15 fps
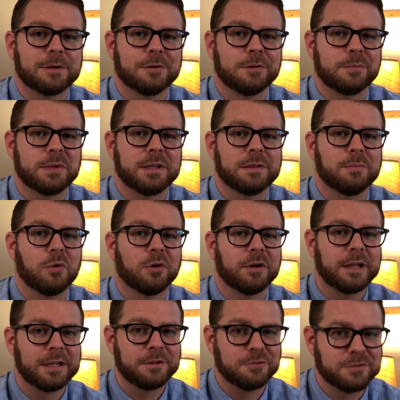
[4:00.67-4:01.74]
to be the more
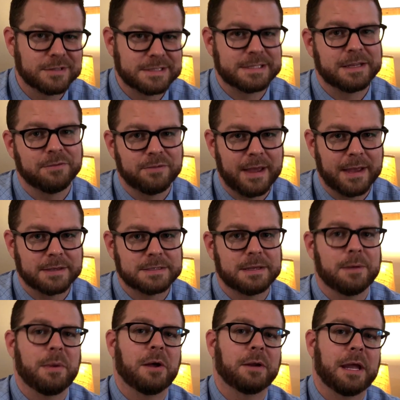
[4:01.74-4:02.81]
interesting facts
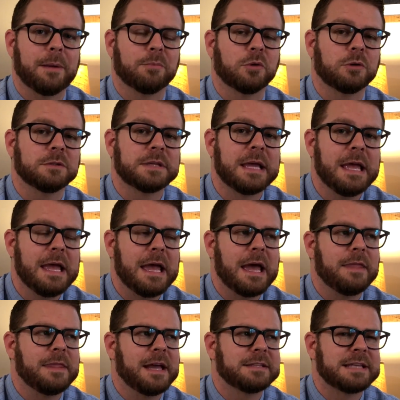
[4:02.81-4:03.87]
about emerald,
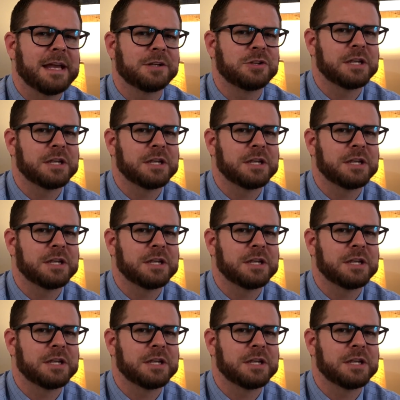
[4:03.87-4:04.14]
and that's actually